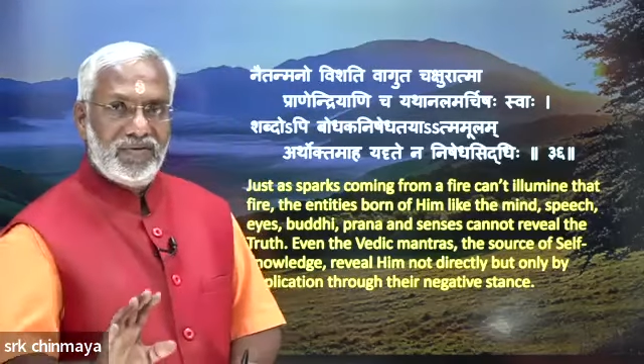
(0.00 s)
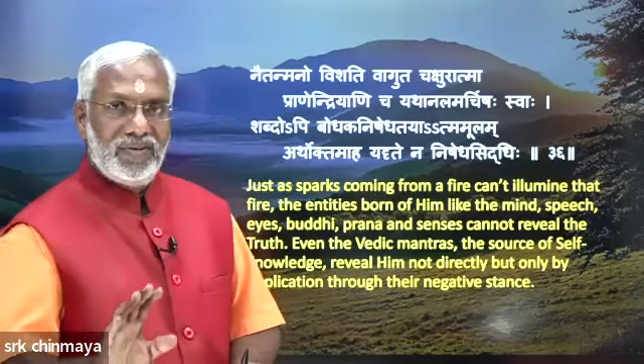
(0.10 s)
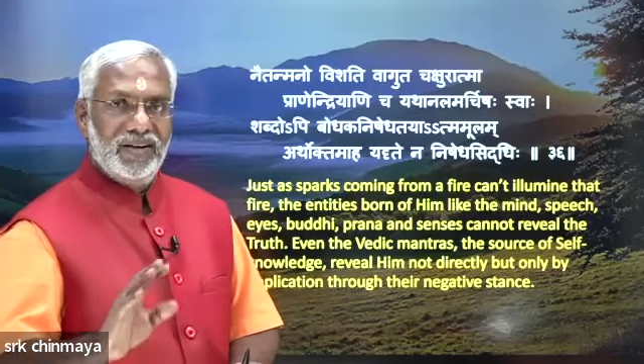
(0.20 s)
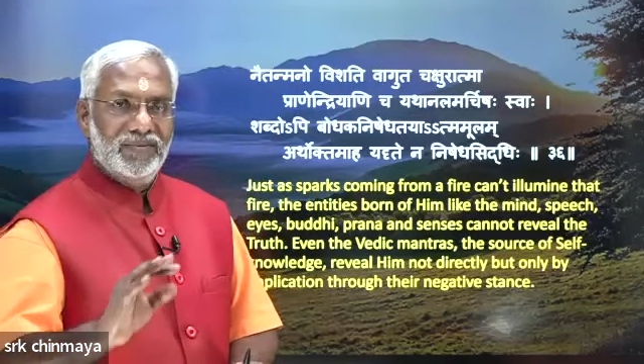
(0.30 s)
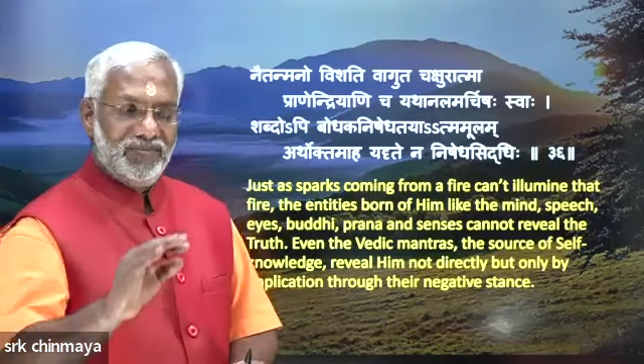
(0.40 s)

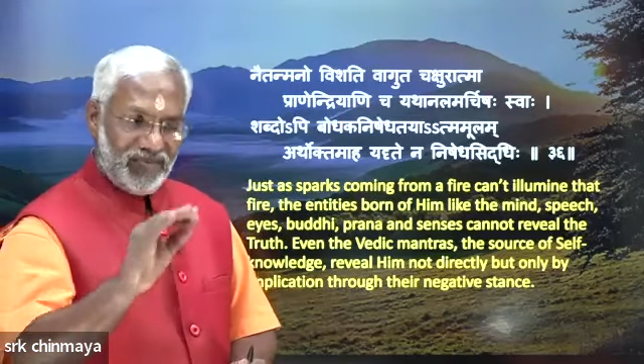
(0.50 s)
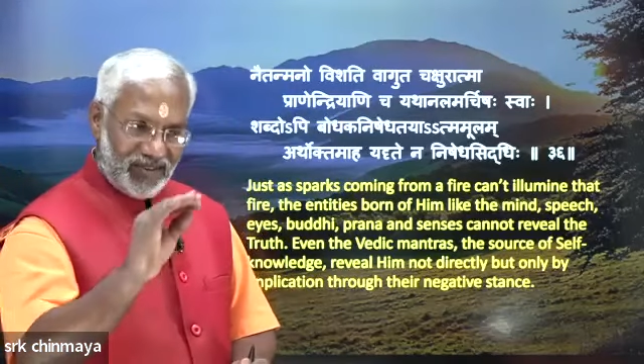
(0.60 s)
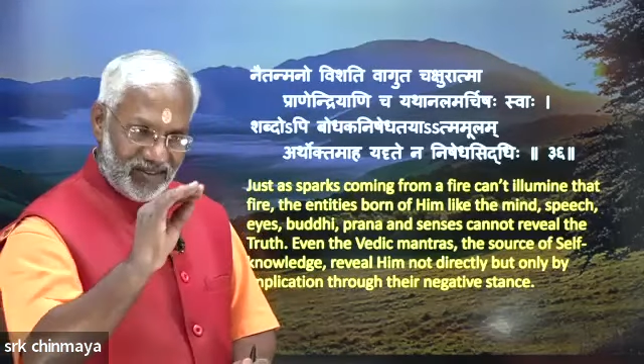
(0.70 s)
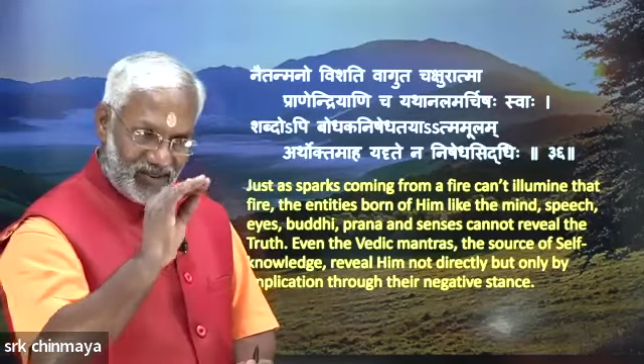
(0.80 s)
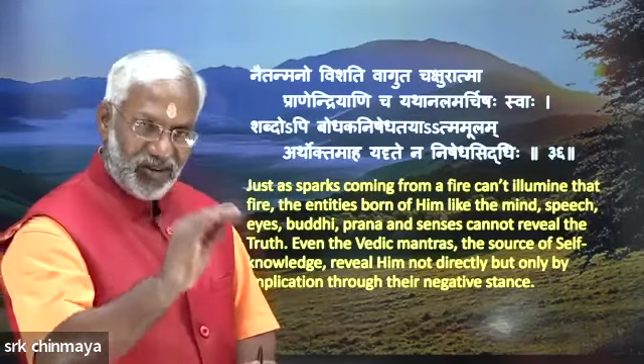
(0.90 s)
Sir,
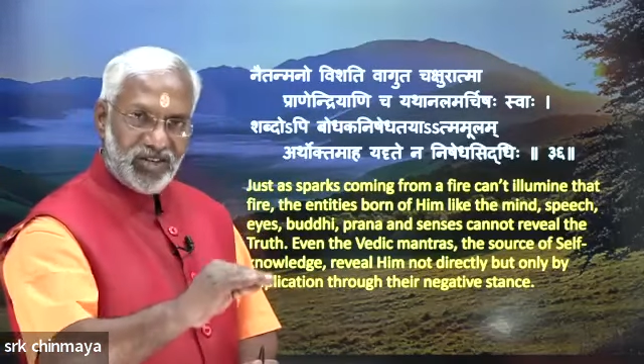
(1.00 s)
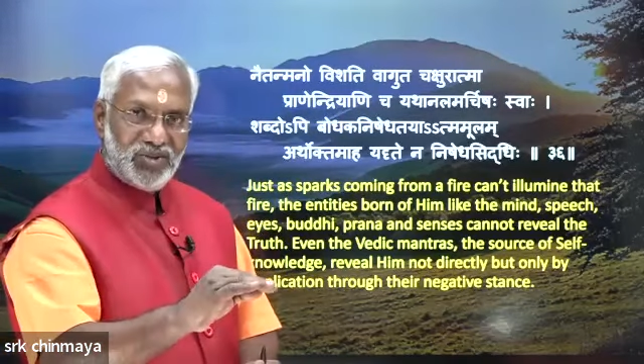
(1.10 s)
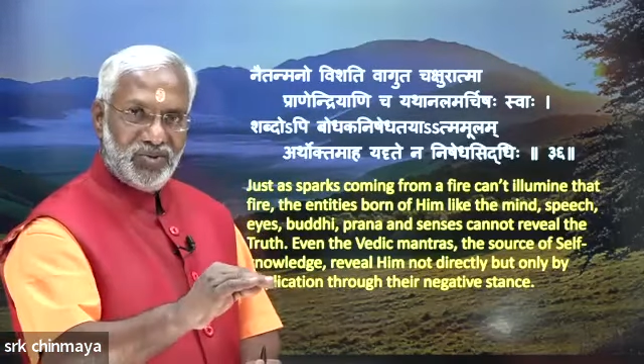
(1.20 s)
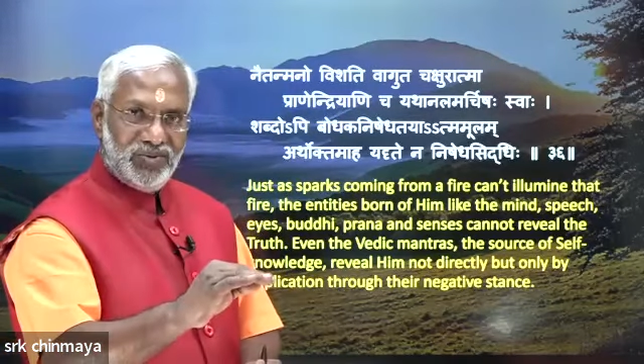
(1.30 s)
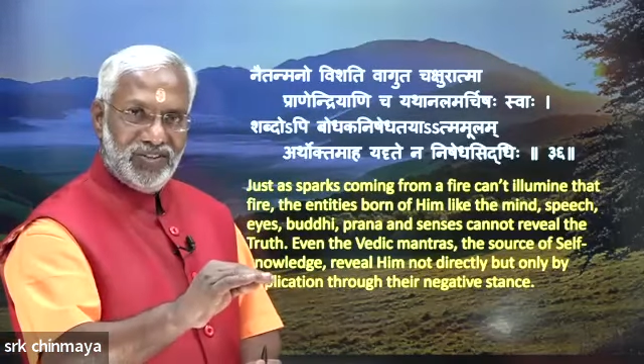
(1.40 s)
you
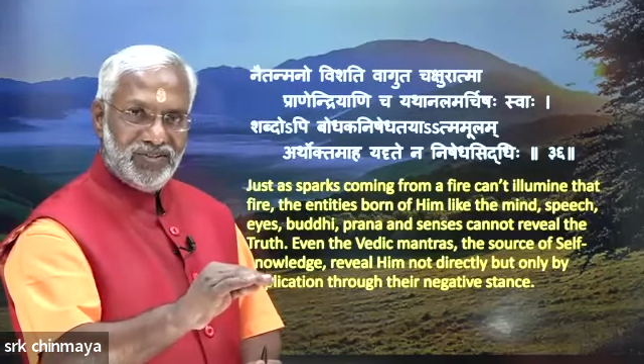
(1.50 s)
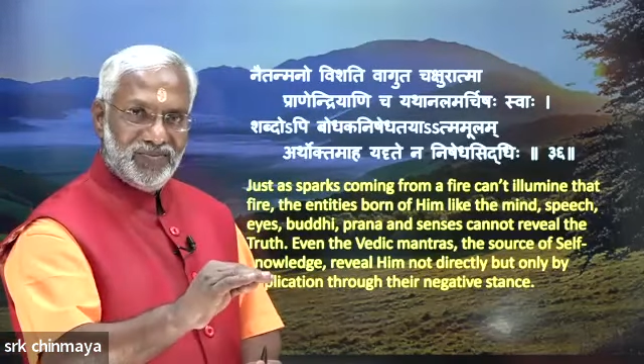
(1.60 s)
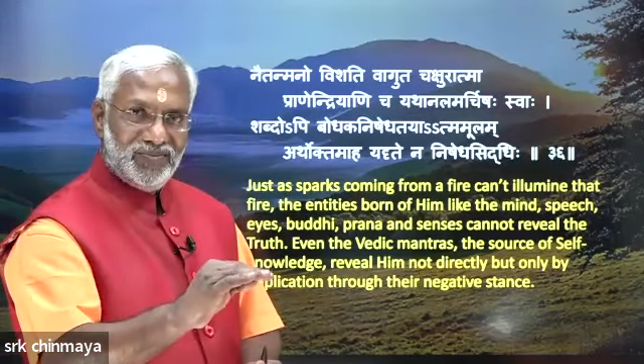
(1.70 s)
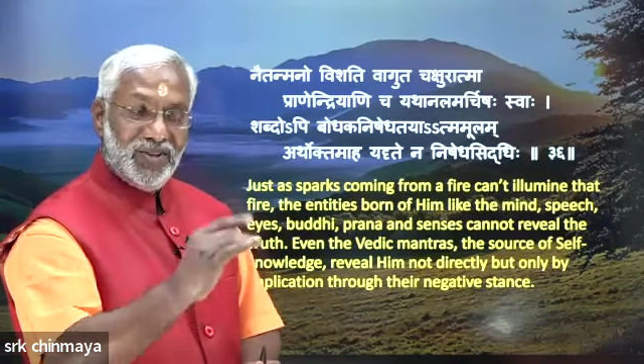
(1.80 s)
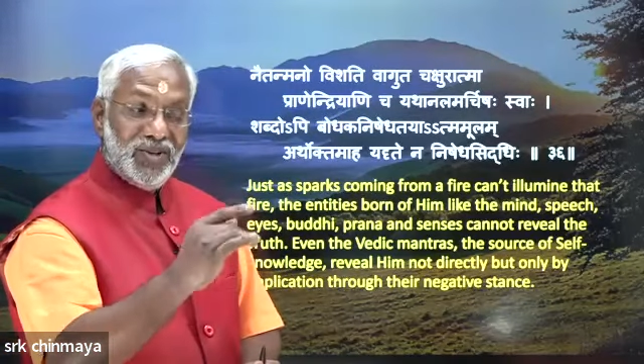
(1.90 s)
understood
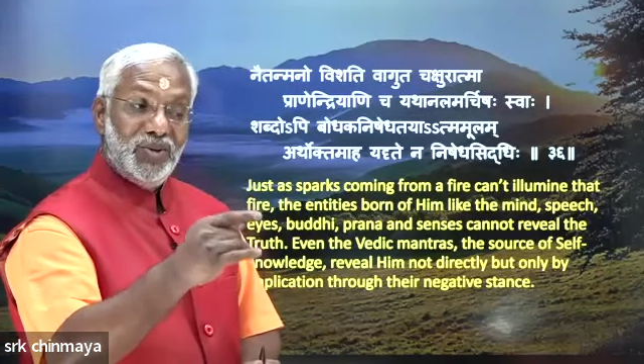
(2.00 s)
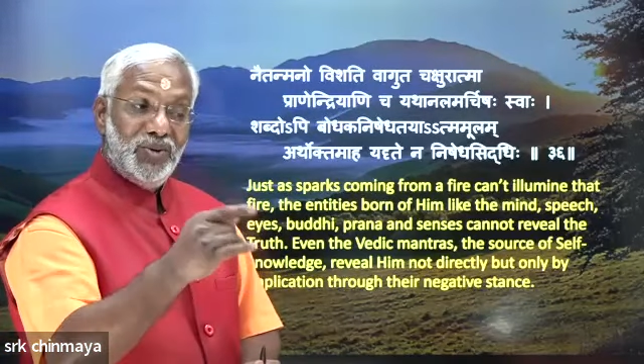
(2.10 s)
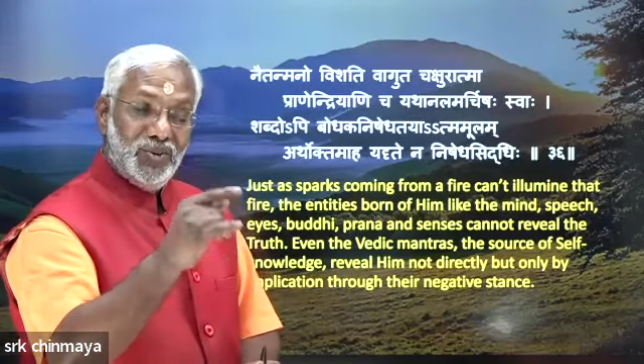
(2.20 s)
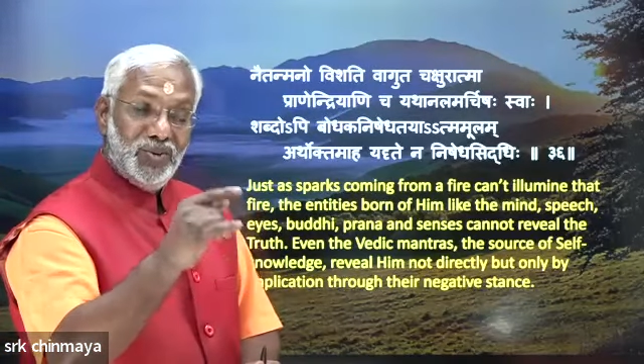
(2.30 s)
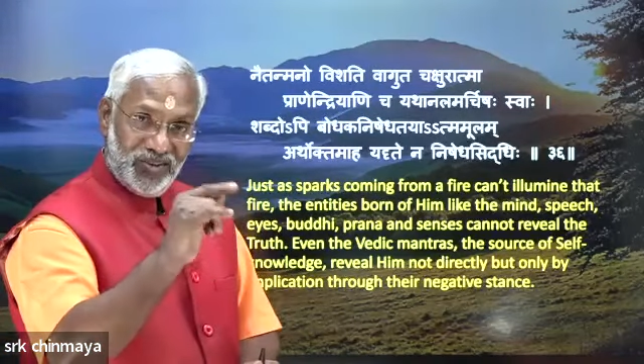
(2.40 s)
this.
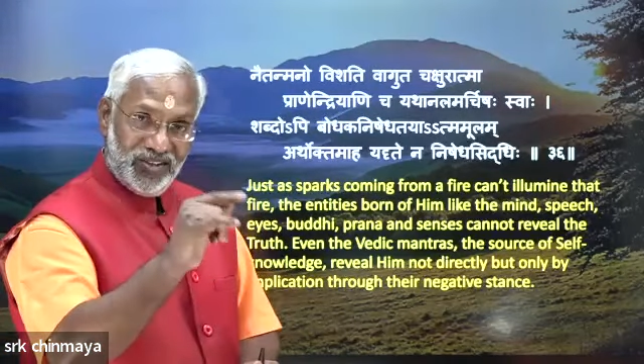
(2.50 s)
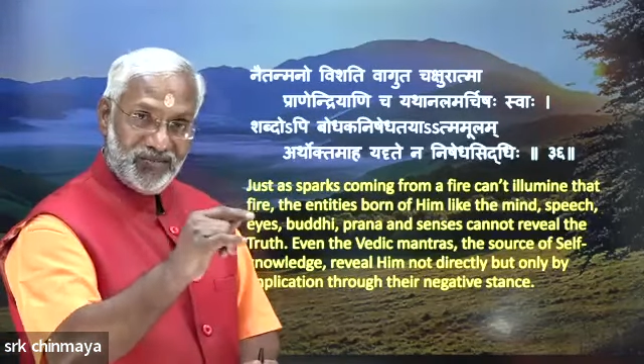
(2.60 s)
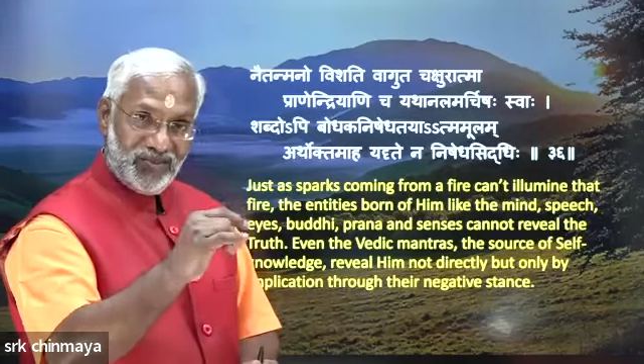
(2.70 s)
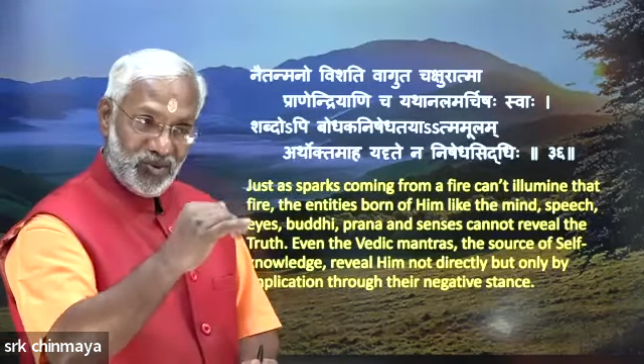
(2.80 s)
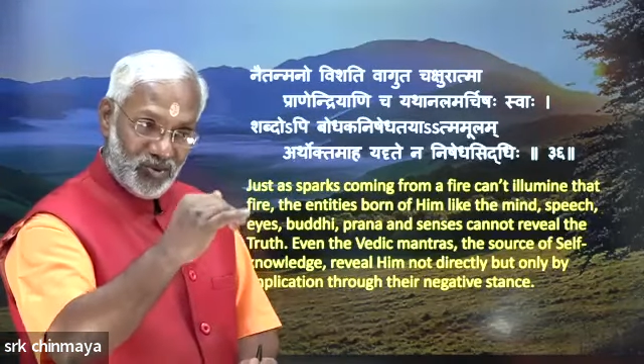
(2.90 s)
You know
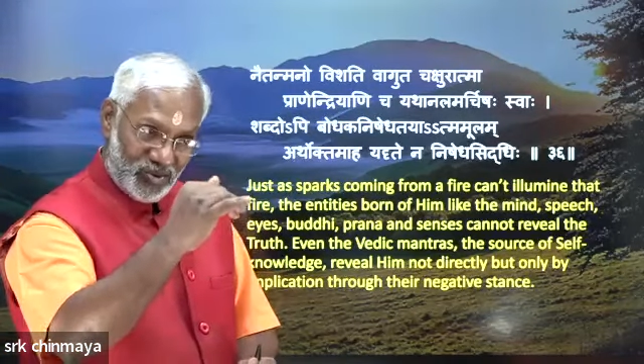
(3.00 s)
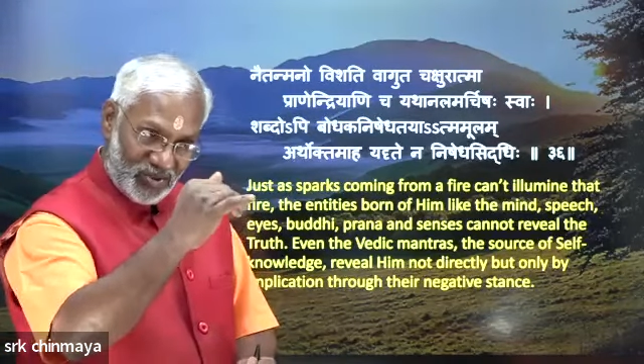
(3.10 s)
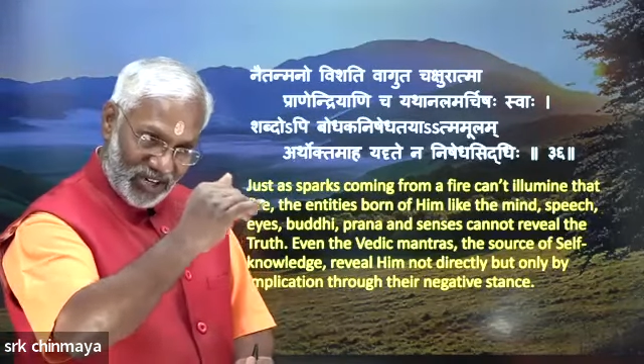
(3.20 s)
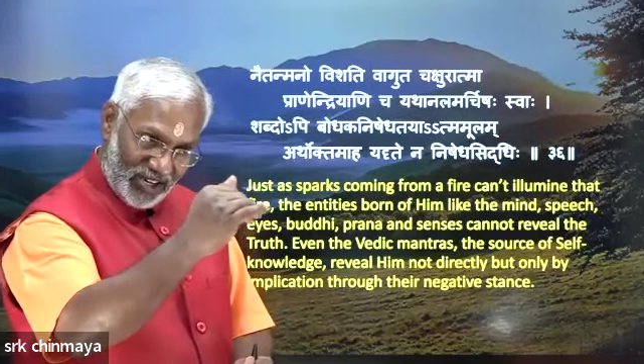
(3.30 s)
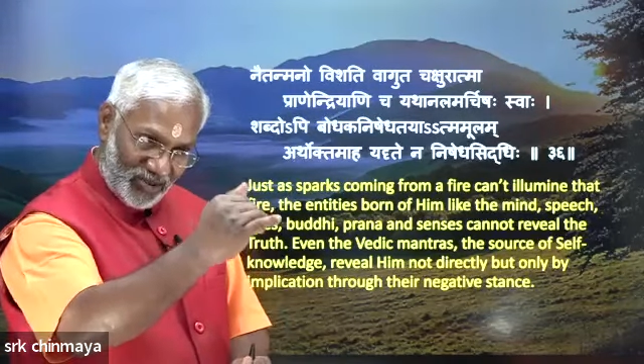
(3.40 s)
this. You
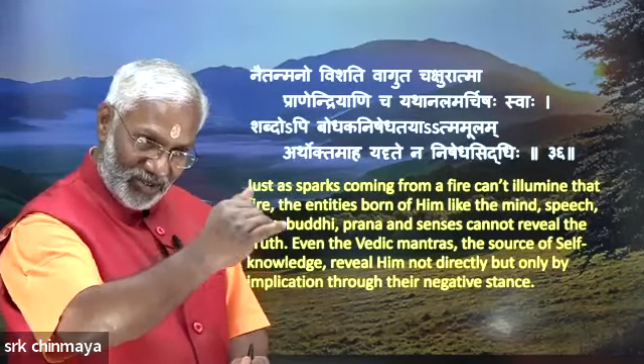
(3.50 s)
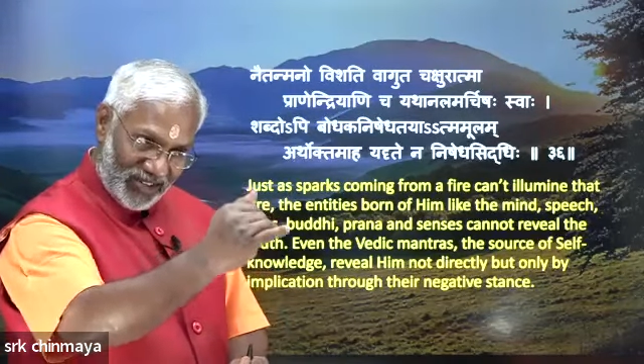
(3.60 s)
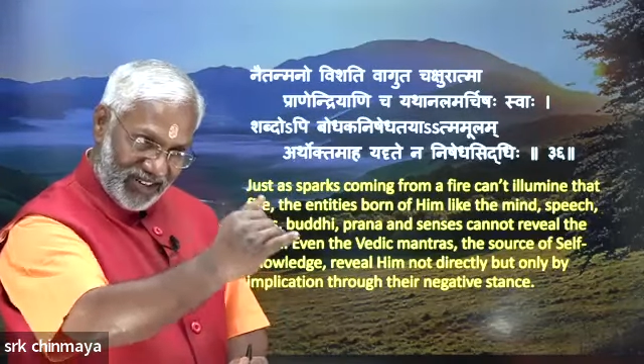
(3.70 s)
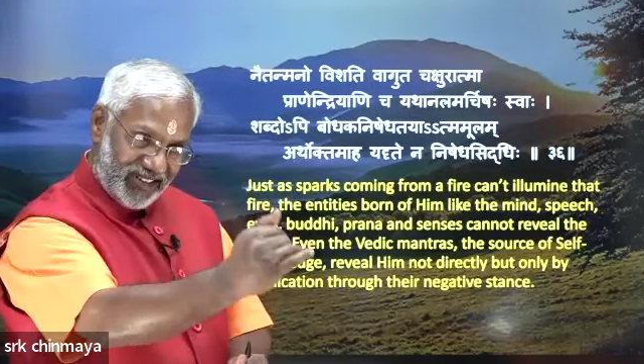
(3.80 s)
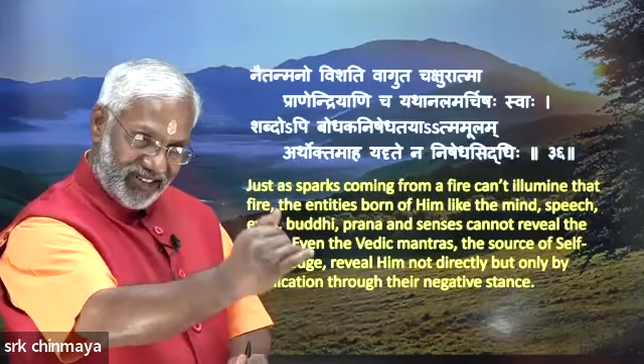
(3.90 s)
try to
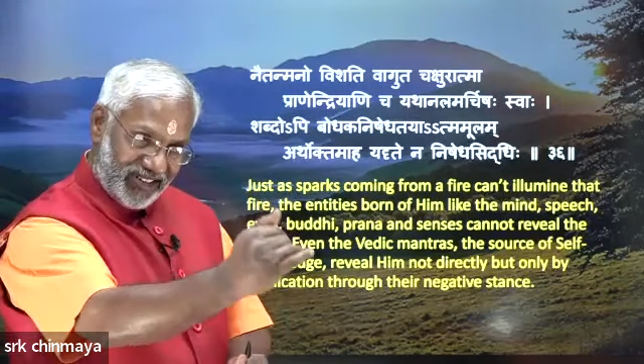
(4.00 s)
get